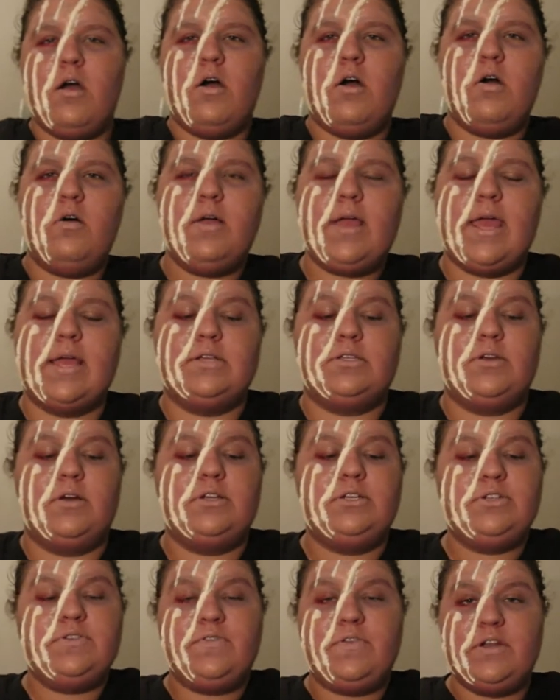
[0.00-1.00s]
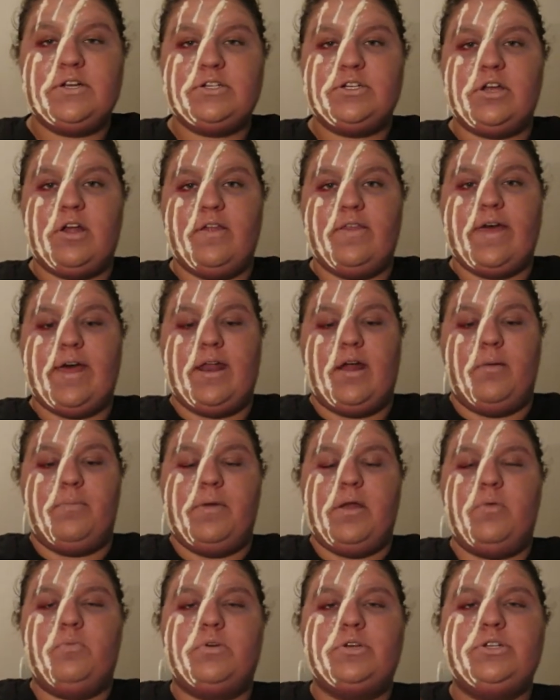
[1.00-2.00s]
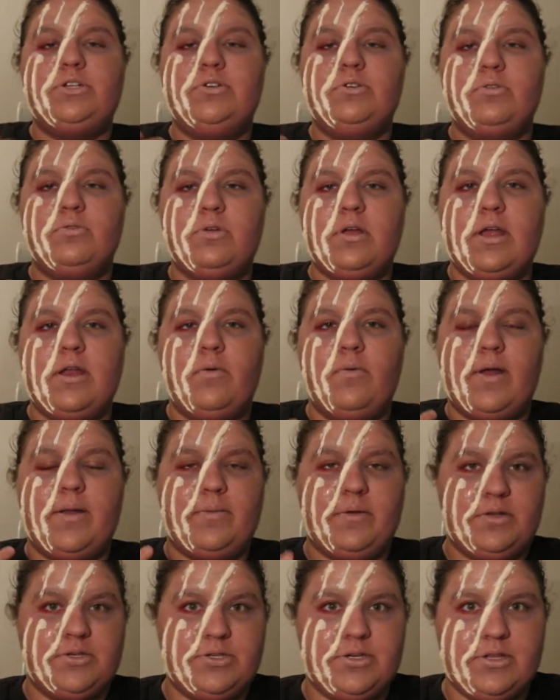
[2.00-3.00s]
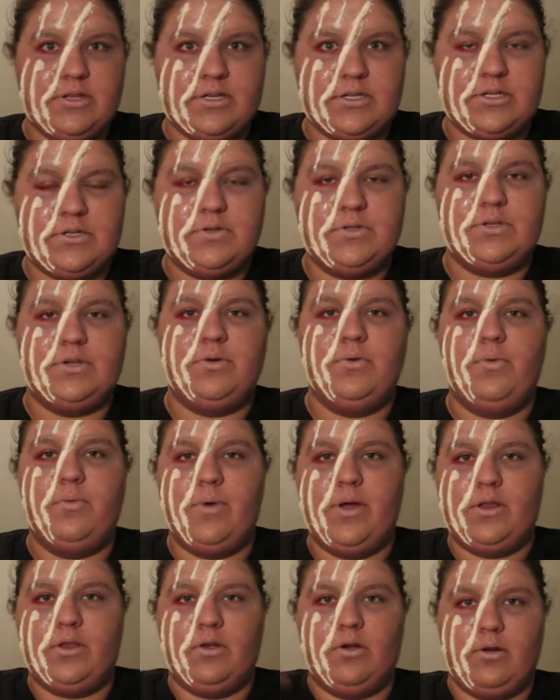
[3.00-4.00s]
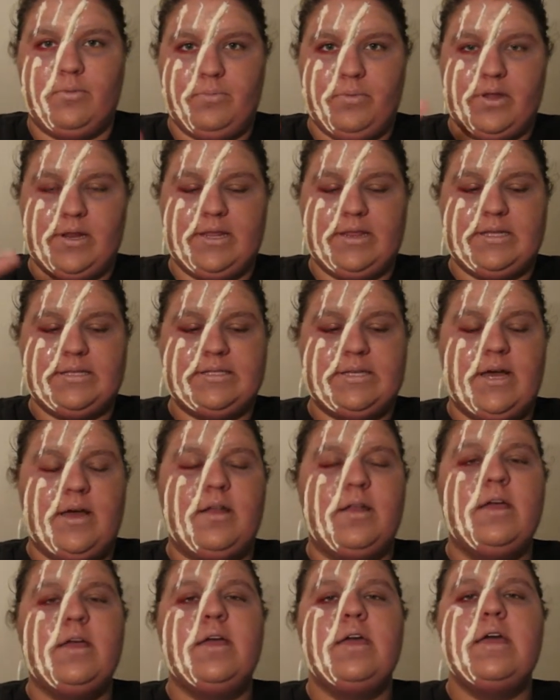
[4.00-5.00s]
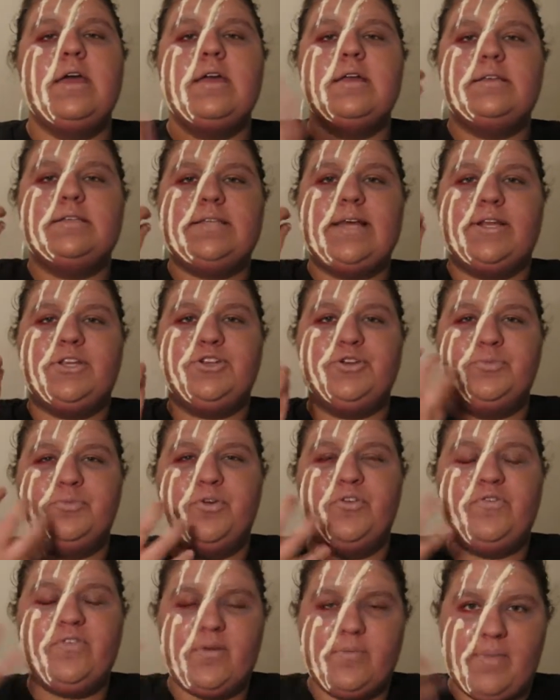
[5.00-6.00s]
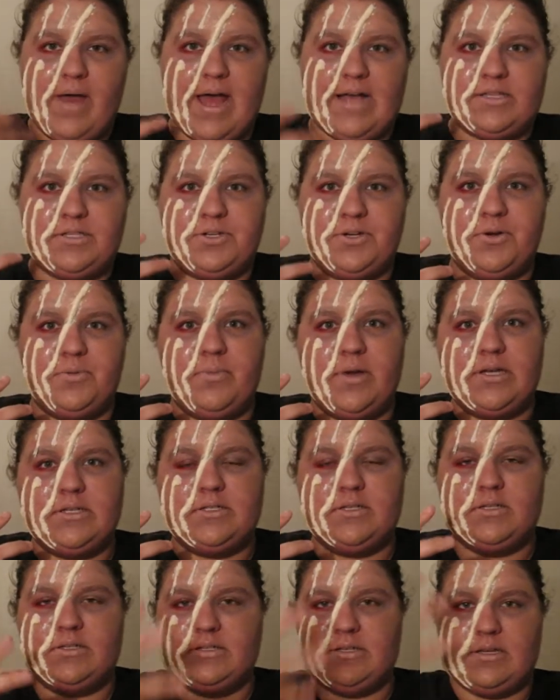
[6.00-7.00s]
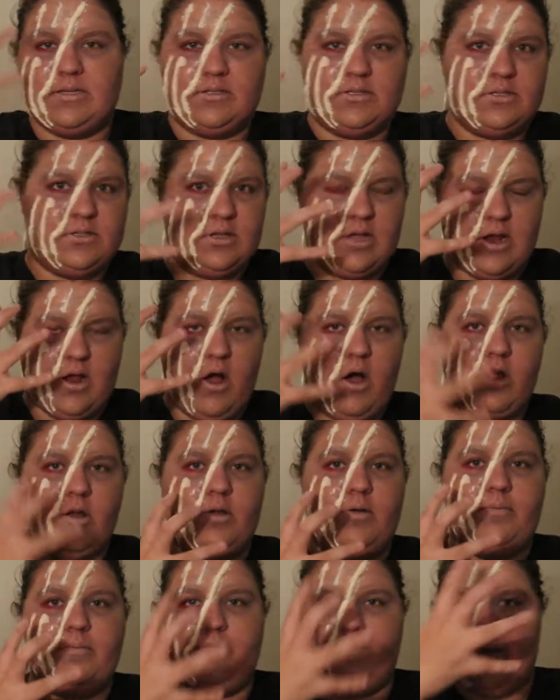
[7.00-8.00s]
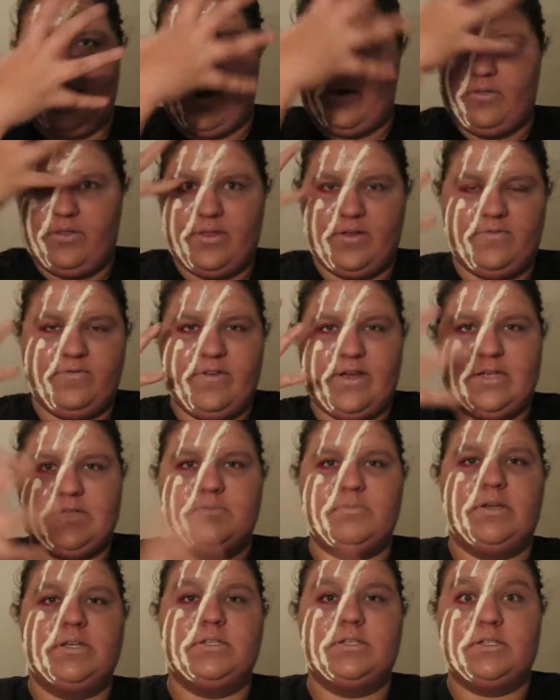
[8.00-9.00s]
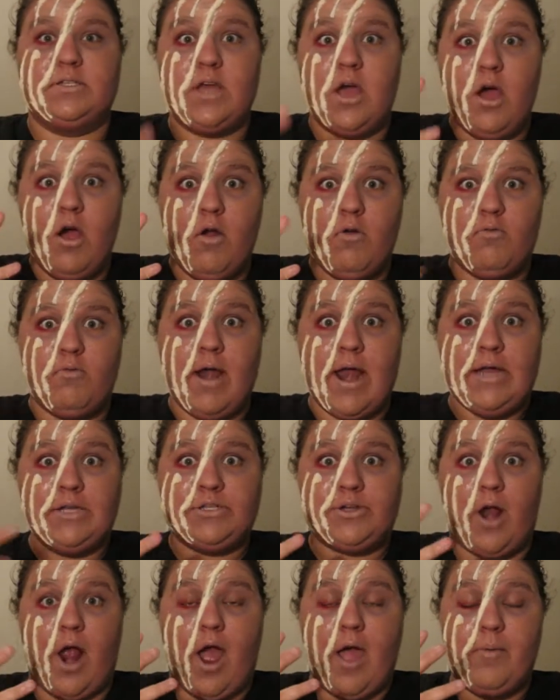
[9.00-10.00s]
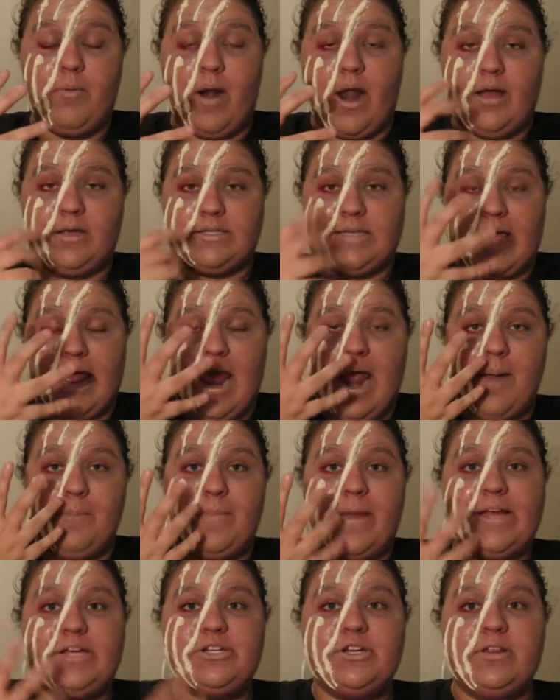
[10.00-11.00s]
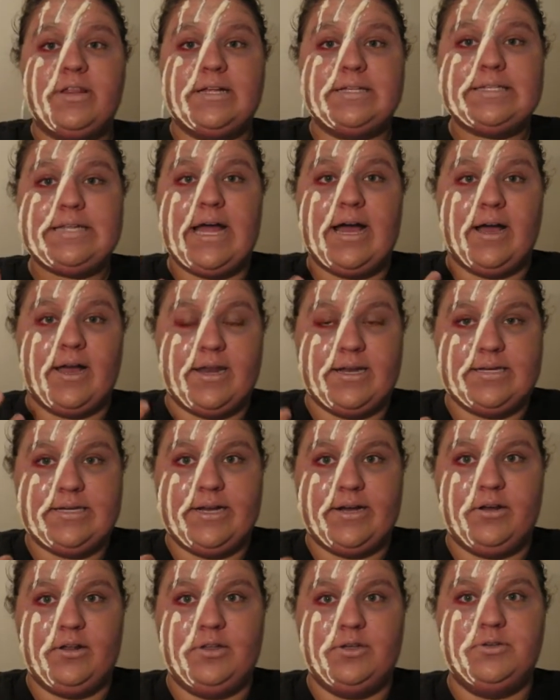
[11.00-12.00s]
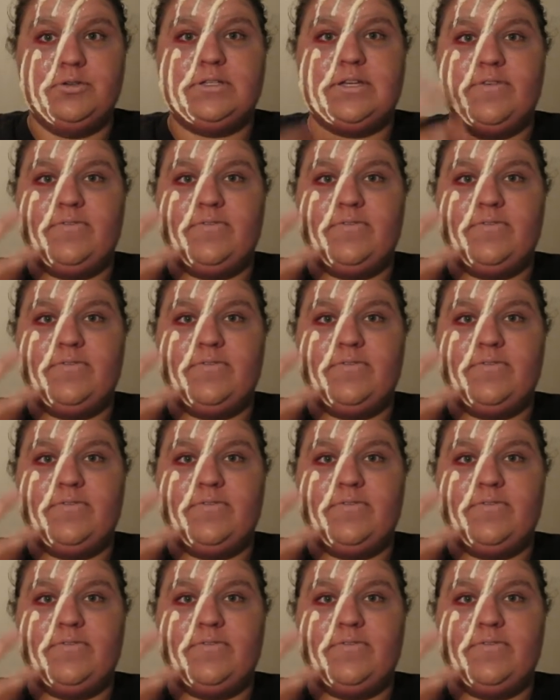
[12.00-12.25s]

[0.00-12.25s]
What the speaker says: Okay, so I just finished all that up, and what you're going to want to make sure that you do when you're putting this on is that you move your masseter muscles. That's like all your mouth and face muscles. Raise your eyebrows. Make sure that's not going to tear loose.